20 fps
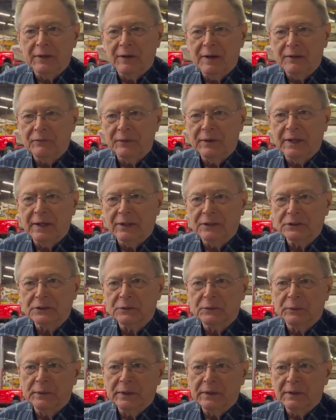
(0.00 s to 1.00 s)
Offenhauser
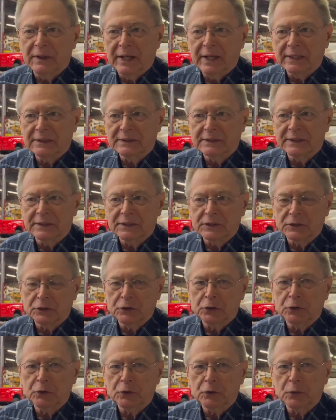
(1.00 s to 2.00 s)
realized that the
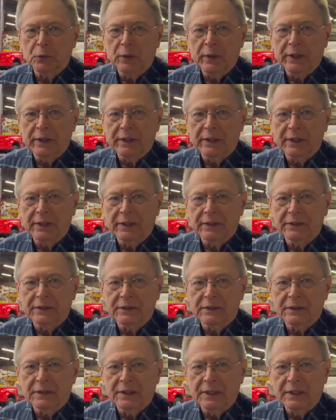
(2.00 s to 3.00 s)
220 and the
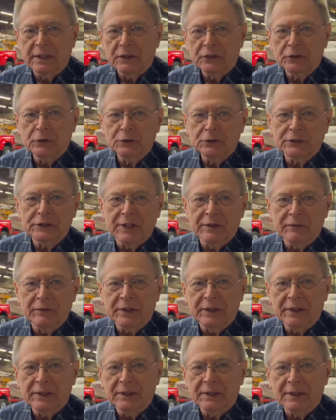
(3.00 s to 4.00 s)

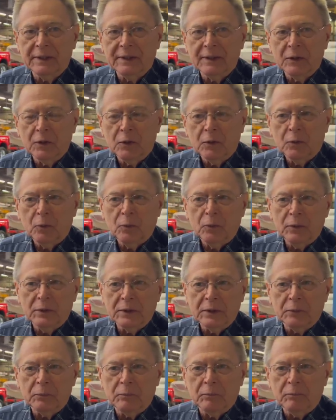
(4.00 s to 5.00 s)
270 were
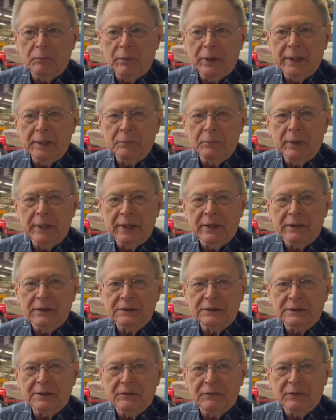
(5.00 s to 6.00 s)
the money
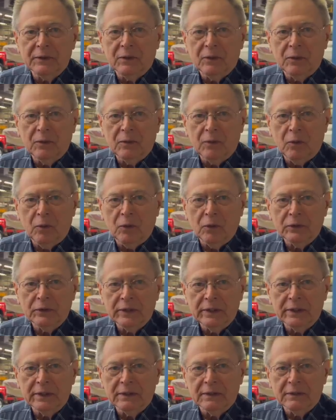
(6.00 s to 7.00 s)
makers of the whole
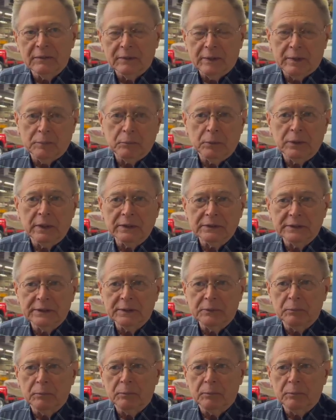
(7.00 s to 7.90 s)
deal, and plus he